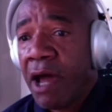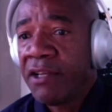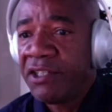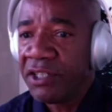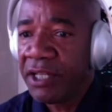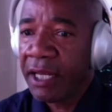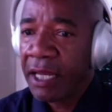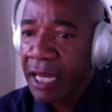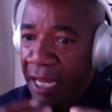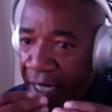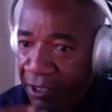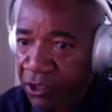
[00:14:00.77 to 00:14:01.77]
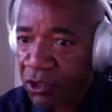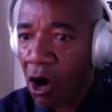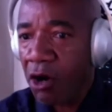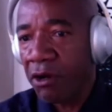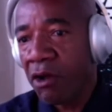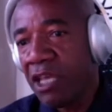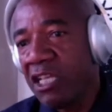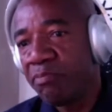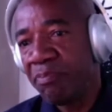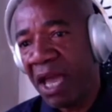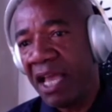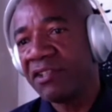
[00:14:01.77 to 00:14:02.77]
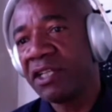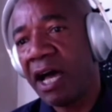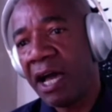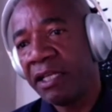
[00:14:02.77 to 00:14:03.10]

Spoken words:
Just to start on these baseline